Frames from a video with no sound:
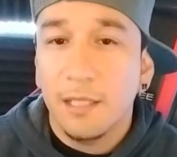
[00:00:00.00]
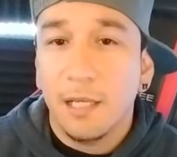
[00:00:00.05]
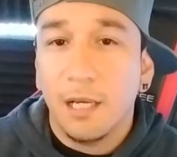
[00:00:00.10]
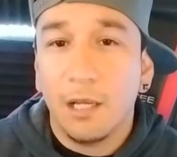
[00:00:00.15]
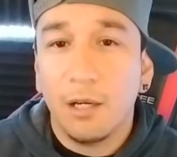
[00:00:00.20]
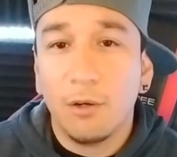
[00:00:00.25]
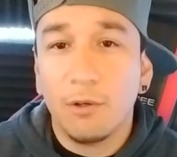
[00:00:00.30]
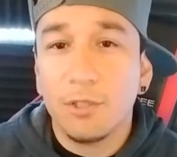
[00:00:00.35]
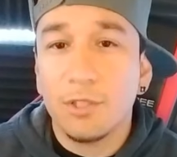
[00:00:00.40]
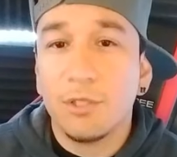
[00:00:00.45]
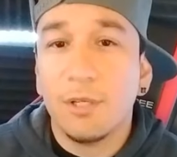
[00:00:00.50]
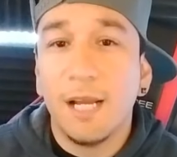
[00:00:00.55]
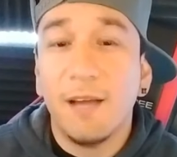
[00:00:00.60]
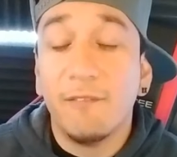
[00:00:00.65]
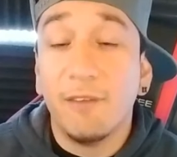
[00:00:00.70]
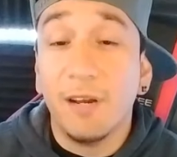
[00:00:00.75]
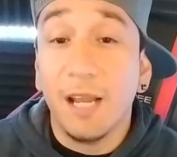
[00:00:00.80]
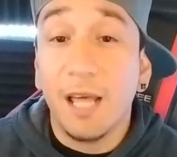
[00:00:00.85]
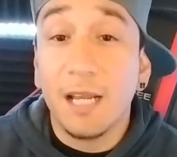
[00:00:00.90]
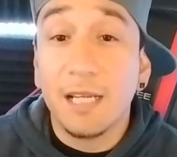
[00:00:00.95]
As long as you don't
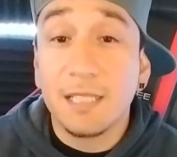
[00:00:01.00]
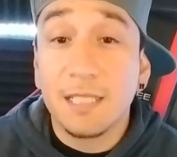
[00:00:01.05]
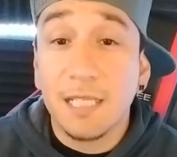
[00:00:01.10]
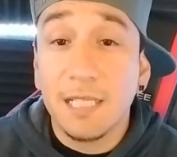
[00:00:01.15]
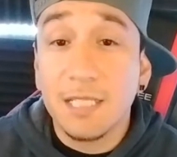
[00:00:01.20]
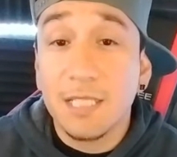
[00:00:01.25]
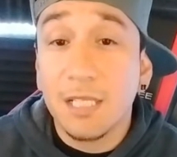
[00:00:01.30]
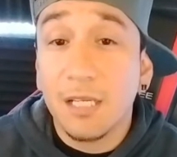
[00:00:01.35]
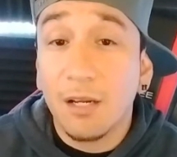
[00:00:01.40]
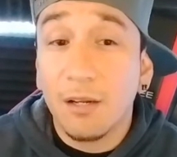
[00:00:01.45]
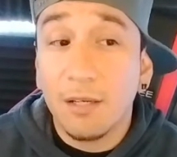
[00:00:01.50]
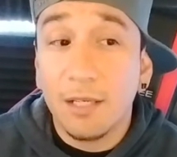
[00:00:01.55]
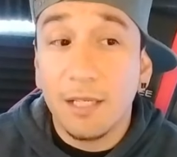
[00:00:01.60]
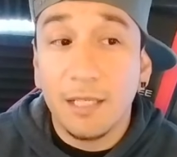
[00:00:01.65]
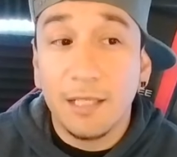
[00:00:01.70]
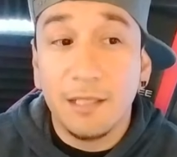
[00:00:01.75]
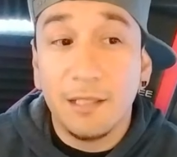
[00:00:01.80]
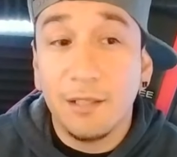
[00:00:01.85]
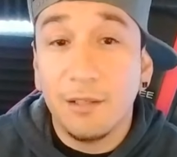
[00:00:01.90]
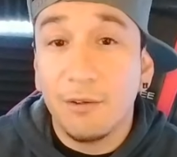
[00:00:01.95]
have a lot of tension on
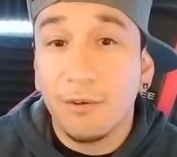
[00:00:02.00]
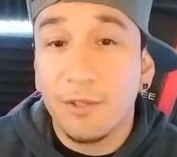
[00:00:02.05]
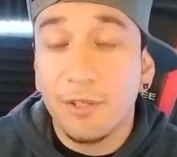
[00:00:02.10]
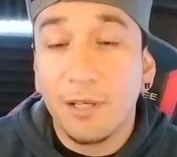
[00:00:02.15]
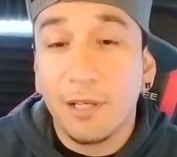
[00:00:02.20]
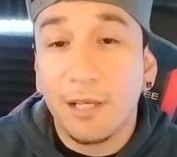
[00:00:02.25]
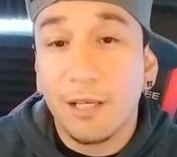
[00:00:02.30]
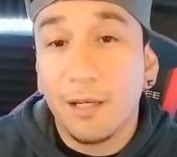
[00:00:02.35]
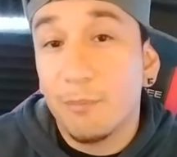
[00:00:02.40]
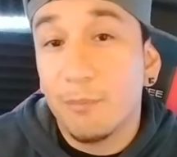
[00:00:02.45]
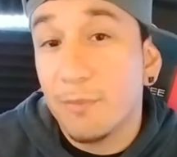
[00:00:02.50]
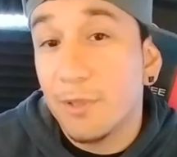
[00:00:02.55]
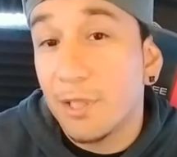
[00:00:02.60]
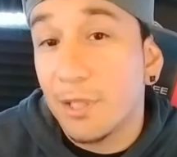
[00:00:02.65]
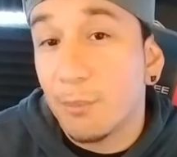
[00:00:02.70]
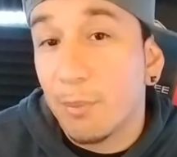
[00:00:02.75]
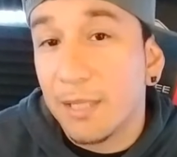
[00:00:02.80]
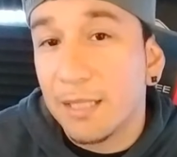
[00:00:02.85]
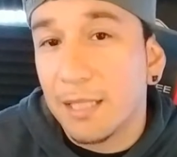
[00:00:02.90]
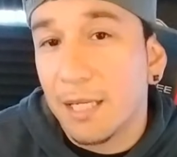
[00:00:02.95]
it, and you know you're
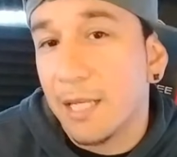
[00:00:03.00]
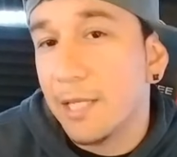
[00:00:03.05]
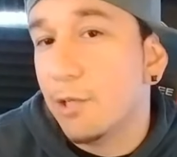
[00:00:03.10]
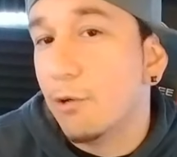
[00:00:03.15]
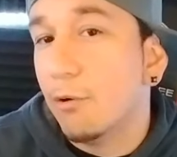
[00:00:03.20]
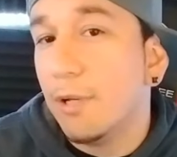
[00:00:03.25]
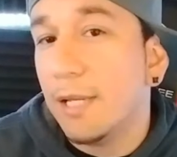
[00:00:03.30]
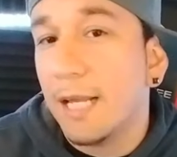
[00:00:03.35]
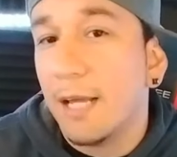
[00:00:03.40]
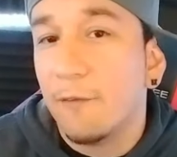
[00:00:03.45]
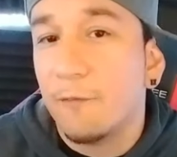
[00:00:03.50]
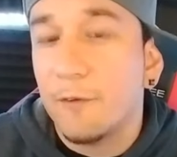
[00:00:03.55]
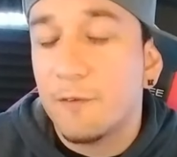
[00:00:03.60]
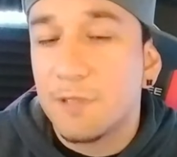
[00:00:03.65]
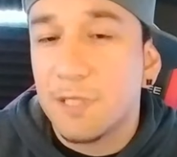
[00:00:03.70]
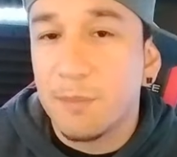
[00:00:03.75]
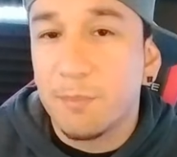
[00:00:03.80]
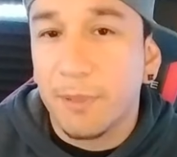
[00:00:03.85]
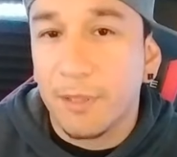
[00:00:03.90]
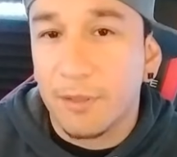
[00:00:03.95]
gonna break the line. You only have
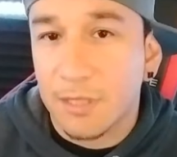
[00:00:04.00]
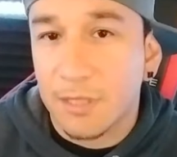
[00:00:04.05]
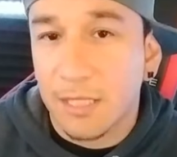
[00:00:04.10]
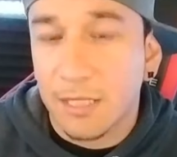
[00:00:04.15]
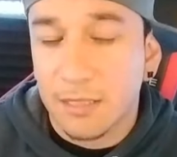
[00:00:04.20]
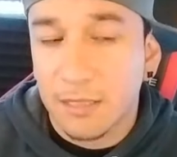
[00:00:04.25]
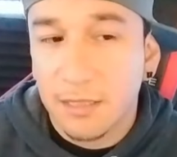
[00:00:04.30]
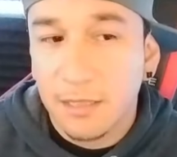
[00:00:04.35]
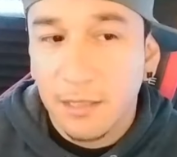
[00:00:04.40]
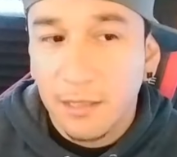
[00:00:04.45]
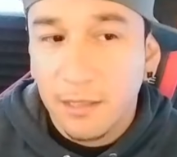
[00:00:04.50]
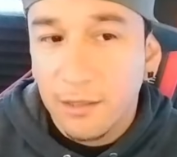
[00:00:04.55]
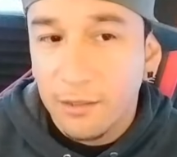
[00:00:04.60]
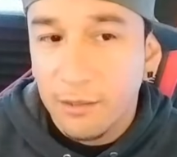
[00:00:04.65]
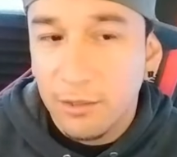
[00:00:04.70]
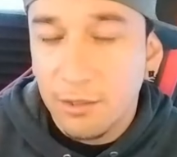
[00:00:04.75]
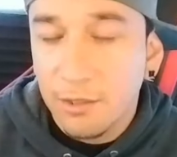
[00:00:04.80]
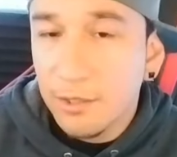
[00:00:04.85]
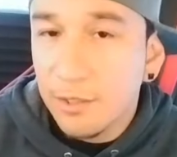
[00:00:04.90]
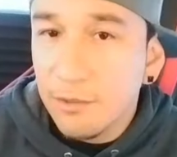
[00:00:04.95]
15-pound test.
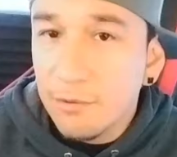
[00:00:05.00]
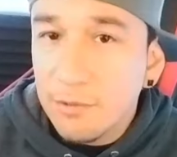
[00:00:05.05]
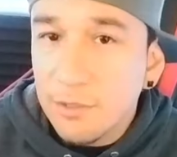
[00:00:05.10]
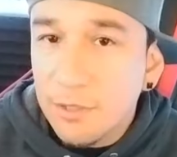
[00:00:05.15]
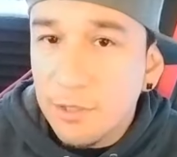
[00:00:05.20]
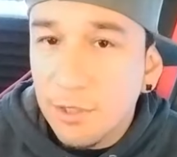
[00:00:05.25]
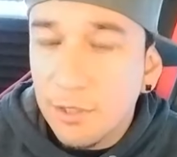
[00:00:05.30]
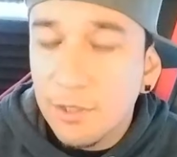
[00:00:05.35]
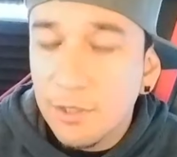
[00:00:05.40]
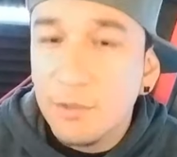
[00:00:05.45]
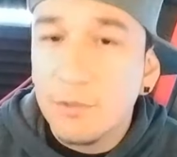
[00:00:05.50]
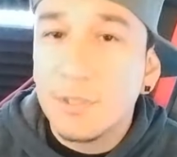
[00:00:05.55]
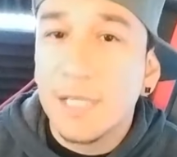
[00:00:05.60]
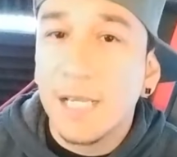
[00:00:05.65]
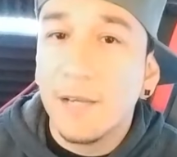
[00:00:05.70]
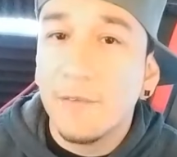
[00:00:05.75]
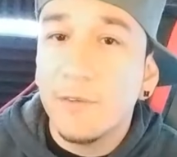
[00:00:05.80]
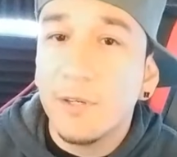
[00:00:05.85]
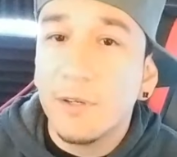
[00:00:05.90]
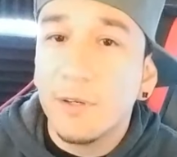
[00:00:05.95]
You can use
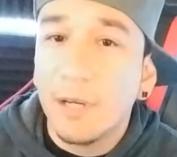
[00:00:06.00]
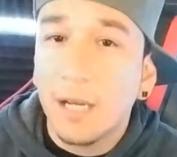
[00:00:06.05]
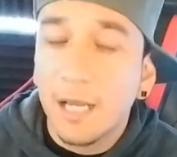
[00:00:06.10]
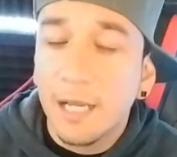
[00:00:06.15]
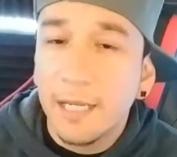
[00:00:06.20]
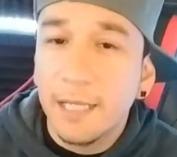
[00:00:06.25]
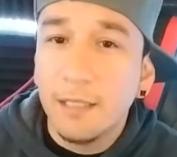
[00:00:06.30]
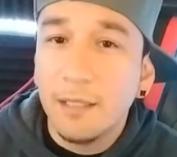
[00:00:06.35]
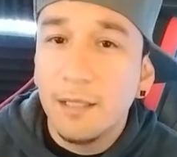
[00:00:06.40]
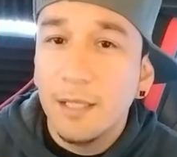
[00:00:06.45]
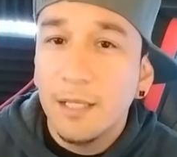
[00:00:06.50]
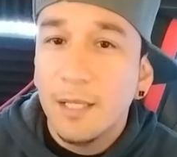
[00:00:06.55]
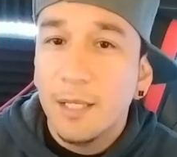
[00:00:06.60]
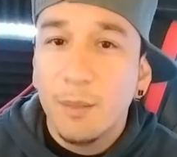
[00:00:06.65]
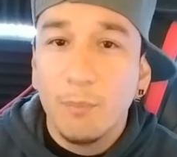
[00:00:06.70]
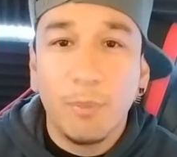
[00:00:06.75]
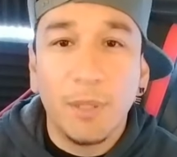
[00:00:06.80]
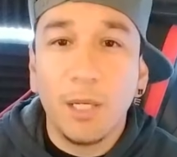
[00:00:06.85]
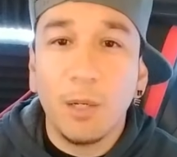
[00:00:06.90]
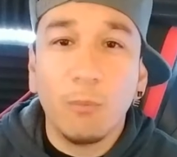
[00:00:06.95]
heavier line,
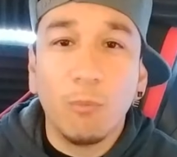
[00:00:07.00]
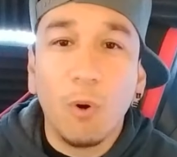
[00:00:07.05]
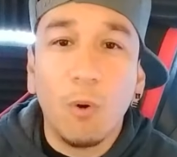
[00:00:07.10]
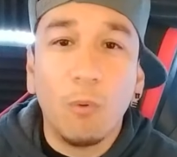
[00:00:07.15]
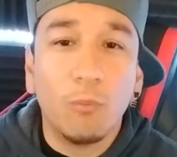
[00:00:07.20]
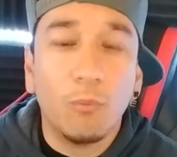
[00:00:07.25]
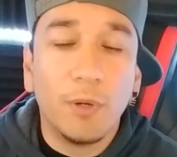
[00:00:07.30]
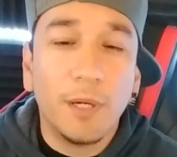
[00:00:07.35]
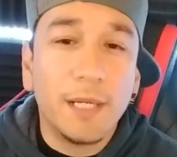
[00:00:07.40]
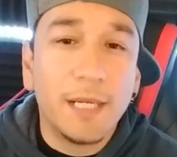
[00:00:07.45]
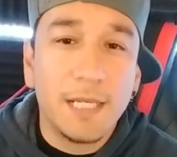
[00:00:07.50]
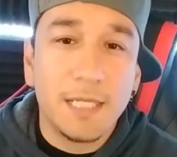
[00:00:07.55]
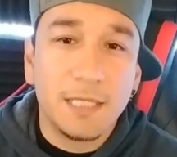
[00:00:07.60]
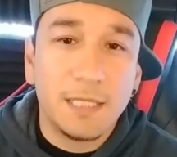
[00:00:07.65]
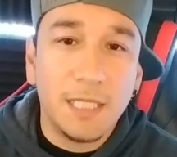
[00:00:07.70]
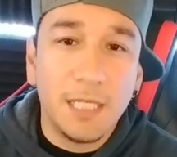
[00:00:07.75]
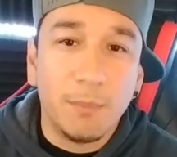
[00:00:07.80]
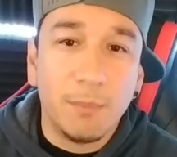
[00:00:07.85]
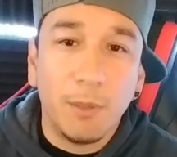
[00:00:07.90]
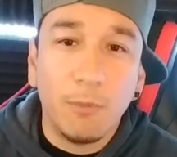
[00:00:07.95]
but it won't run as
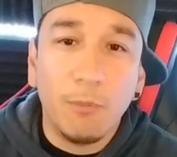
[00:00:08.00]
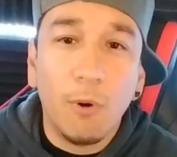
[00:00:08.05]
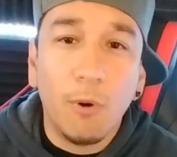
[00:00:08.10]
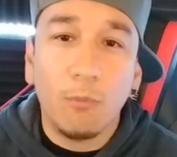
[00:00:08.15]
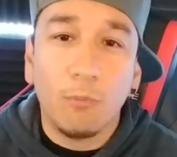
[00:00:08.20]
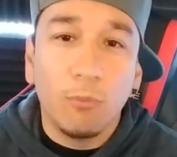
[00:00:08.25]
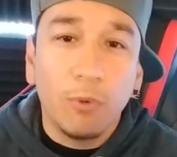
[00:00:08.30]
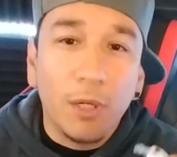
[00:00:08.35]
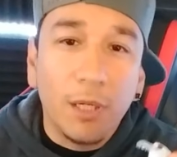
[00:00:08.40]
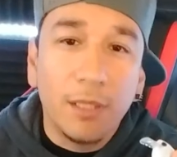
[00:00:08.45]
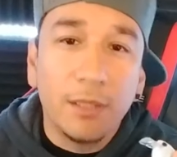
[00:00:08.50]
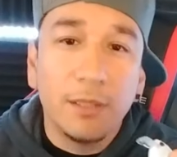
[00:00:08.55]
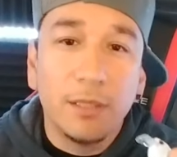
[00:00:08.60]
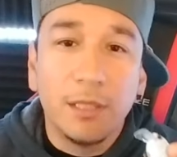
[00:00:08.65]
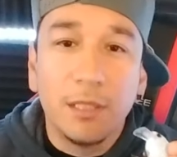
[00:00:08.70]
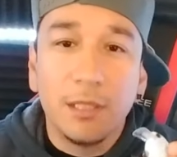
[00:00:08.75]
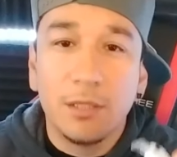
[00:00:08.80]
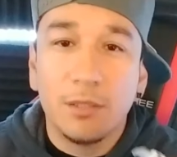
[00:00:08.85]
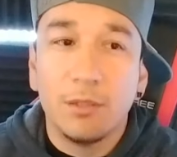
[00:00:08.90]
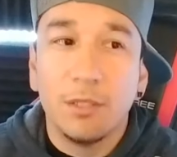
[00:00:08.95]
deep. It won't run
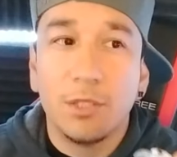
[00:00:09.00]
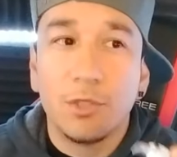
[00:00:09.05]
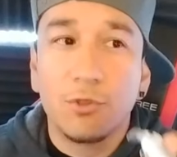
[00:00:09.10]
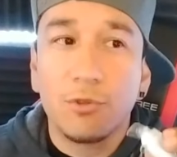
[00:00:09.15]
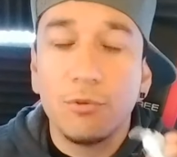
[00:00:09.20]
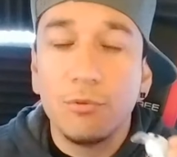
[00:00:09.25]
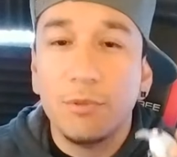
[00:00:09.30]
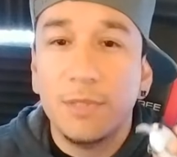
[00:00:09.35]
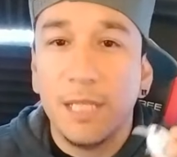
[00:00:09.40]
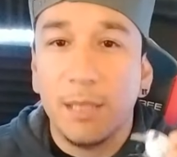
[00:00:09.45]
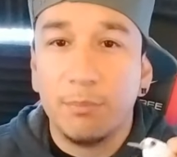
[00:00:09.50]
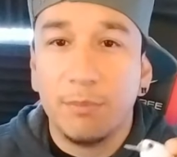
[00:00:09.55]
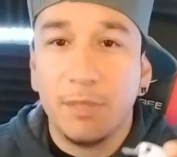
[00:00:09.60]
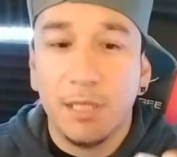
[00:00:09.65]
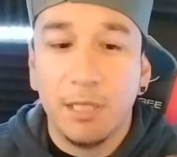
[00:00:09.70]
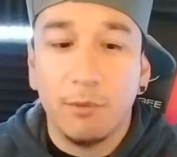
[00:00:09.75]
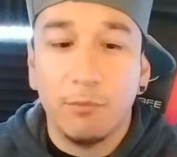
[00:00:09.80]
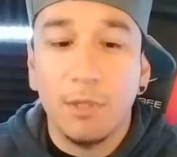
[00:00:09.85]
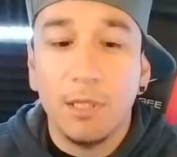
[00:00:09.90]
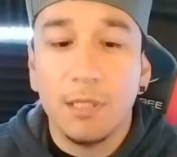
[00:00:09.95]
the true depth that
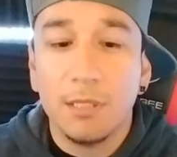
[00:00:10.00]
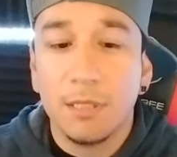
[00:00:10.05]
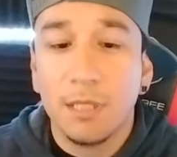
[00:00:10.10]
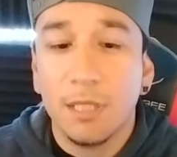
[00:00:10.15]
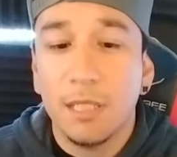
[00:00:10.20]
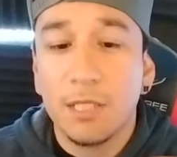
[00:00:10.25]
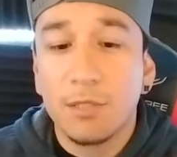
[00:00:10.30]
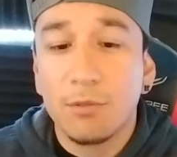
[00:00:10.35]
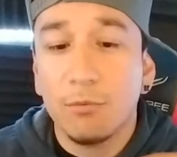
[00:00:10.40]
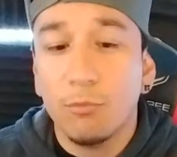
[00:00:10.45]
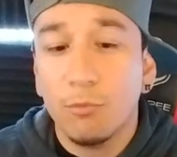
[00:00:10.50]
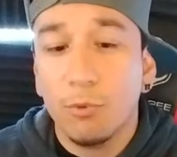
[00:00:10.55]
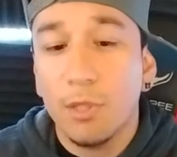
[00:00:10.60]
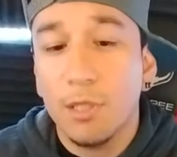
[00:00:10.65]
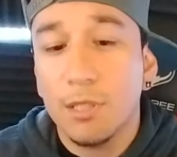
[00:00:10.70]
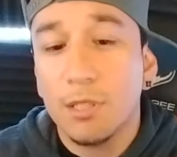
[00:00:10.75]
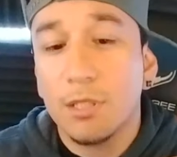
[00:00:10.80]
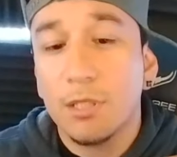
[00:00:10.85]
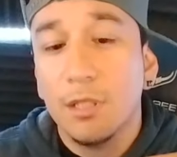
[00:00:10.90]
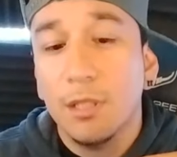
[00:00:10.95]
it runs. And this one
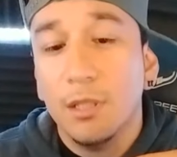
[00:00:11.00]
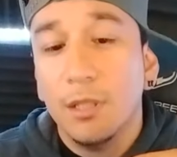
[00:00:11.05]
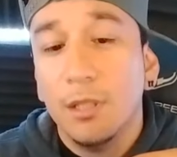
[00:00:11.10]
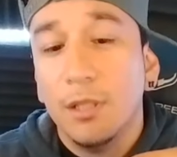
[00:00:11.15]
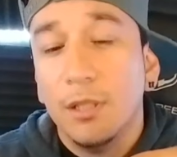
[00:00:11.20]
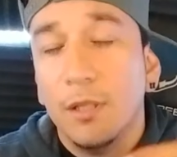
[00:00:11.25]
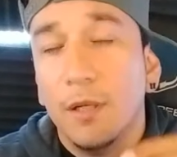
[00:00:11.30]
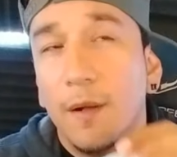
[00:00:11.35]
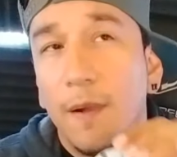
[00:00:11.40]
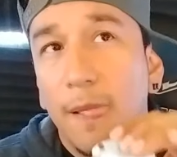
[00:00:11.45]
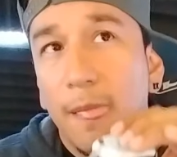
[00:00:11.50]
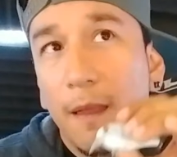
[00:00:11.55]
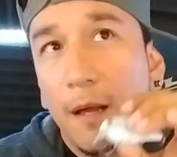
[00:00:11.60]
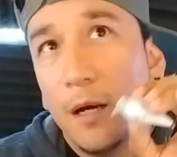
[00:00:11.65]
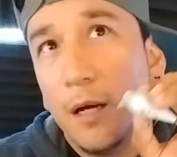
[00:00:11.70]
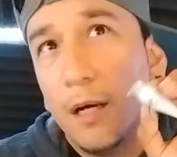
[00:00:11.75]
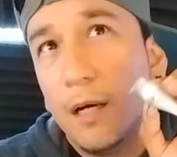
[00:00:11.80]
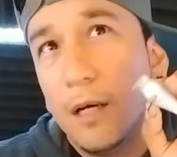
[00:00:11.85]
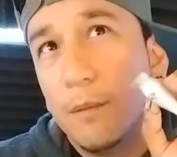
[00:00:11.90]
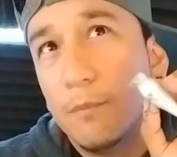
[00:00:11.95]
runs
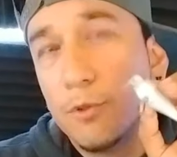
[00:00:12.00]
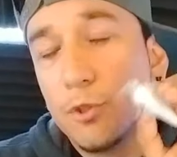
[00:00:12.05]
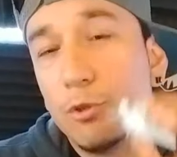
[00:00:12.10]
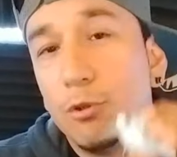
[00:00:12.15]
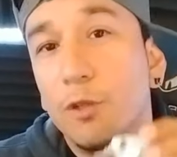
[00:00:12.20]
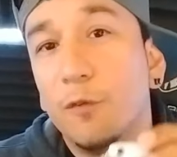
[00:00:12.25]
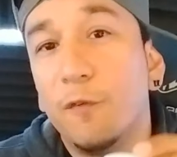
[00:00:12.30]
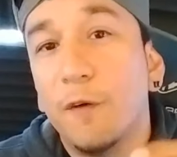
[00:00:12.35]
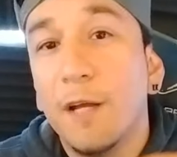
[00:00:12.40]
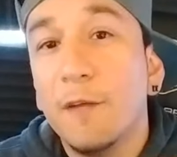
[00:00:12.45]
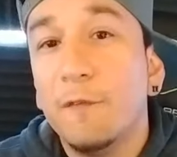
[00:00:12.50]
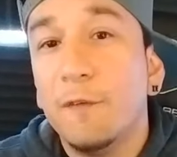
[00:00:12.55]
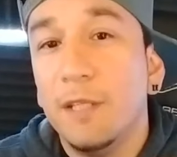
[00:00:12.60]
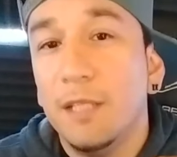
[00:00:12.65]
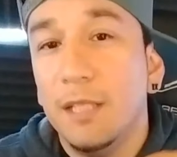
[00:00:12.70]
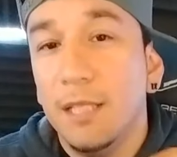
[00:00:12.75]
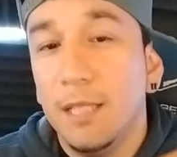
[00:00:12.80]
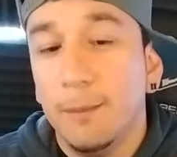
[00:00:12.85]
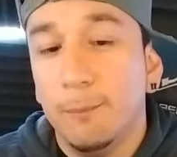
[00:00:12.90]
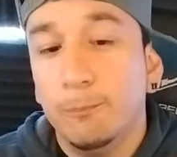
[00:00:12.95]
2 to 5
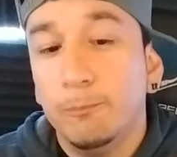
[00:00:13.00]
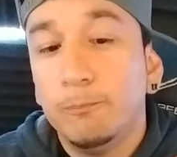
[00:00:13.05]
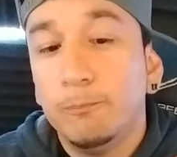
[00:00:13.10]
feet deep.